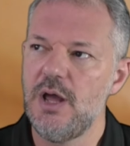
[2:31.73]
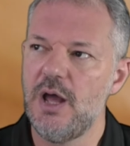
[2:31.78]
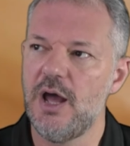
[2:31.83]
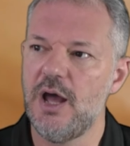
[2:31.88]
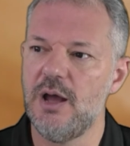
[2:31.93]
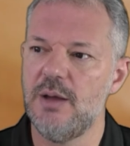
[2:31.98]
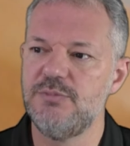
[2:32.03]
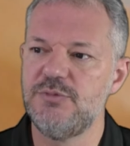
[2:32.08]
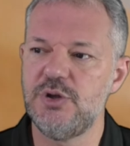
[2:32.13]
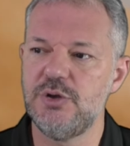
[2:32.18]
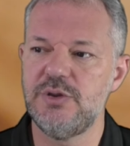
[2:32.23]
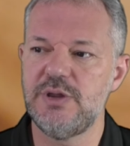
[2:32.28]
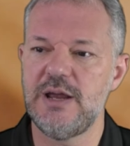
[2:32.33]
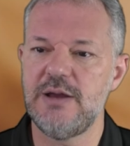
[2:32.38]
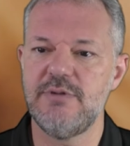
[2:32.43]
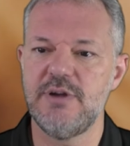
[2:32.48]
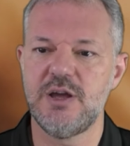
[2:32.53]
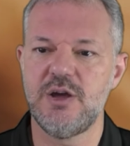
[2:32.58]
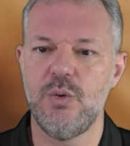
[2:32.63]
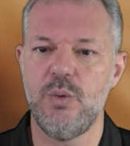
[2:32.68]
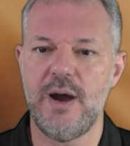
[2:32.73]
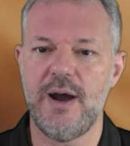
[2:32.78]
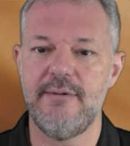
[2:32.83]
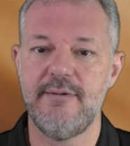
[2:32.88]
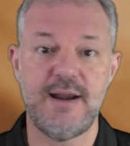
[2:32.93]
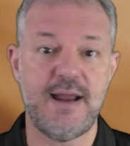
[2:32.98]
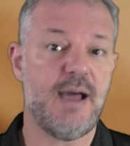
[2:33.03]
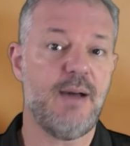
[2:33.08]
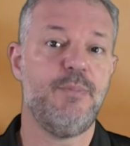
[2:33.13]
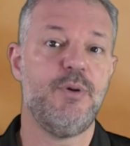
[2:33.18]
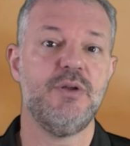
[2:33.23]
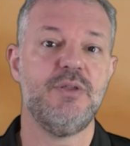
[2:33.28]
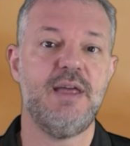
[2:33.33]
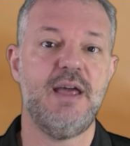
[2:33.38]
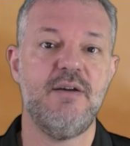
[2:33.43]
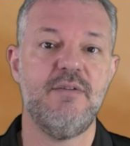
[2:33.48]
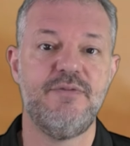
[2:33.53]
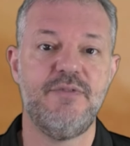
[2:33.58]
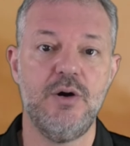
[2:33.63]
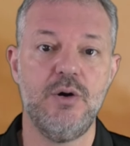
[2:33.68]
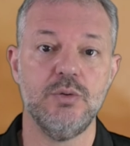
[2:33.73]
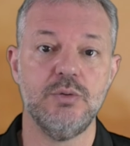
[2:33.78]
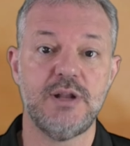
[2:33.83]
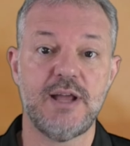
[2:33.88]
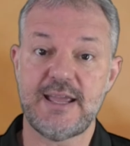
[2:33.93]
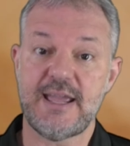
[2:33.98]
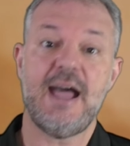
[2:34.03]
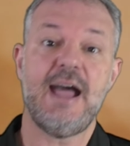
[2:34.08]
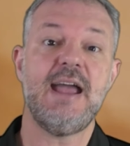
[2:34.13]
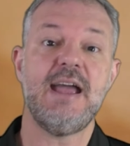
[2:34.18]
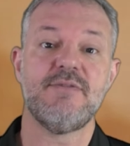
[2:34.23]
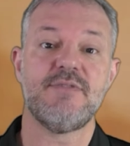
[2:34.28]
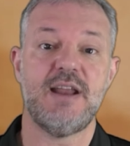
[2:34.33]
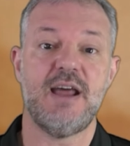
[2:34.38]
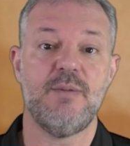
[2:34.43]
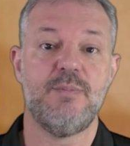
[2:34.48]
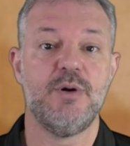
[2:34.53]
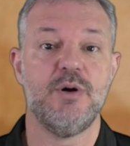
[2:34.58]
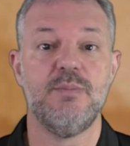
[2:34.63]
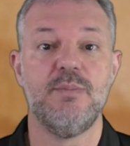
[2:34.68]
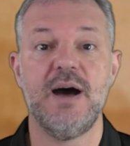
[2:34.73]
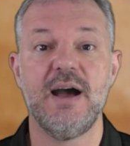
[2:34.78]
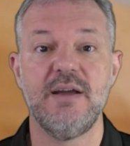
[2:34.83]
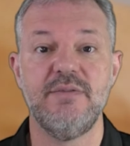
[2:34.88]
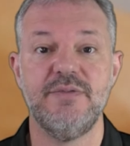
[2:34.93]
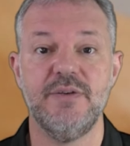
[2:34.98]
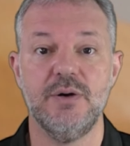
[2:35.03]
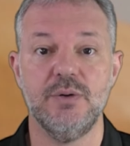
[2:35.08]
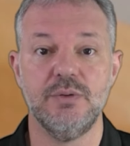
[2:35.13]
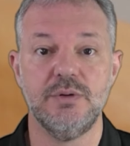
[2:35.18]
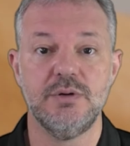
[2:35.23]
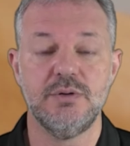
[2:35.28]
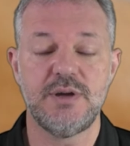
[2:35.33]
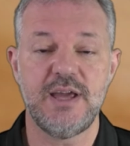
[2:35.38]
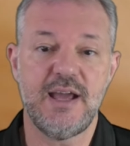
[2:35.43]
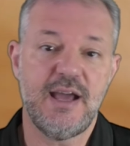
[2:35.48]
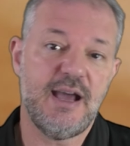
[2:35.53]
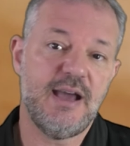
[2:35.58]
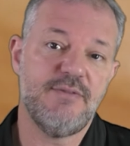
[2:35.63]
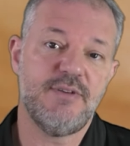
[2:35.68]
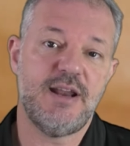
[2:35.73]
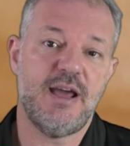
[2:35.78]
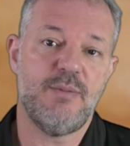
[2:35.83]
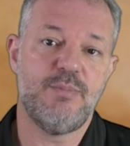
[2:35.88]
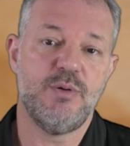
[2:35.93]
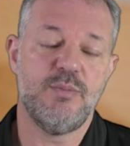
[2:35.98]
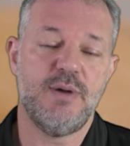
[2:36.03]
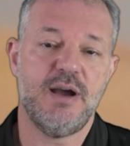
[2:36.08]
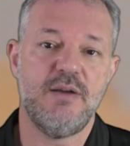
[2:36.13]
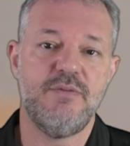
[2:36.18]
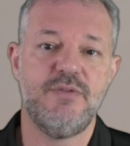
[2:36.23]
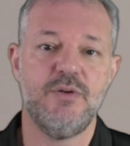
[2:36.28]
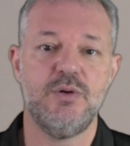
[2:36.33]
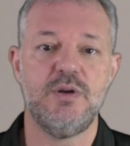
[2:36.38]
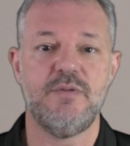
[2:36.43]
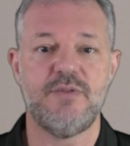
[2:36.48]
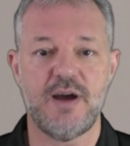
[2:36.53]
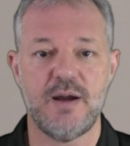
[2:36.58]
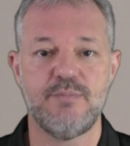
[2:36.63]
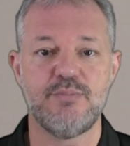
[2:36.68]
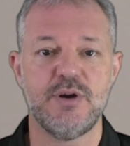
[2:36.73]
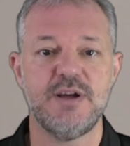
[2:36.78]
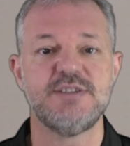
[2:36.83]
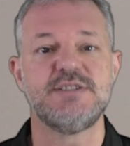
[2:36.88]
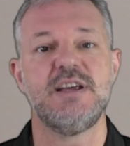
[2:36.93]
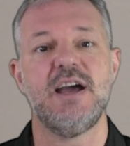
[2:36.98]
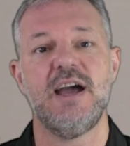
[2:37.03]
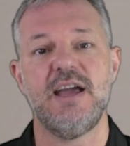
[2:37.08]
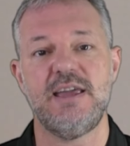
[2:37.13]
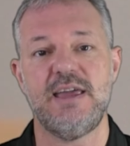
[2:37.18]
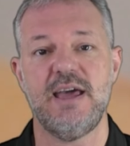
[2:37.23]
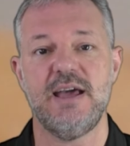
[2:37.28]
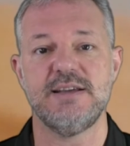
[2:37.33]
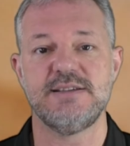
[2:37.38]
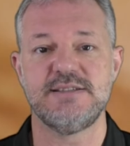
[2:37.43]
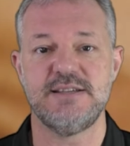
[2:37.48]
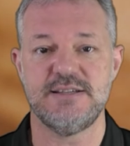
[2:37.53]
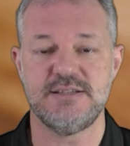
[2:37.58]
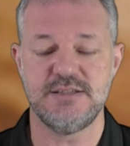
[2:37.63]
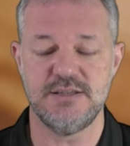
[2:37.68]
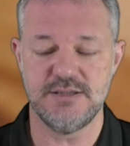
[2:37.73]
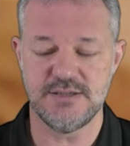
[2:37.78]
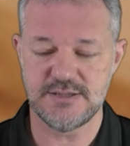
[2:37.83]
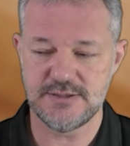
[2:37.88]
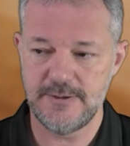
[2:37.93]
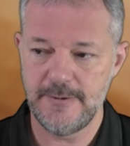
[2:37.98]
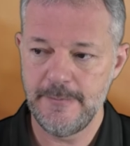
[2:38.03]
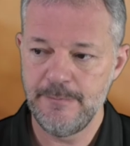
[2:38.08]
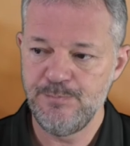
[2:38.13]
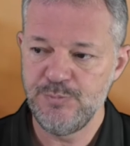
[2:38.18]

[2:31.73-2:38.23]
Do they require an app on their phone? Like I have an app on my phone. Okay, I have an app on my phone. If I press it, I get assistance.